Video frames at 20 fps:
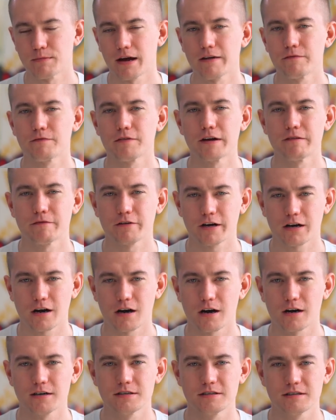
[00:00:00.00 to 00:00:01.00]
my favorite
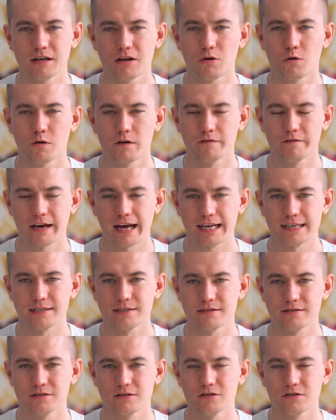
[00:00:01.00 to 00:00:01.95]
car is the Corvette.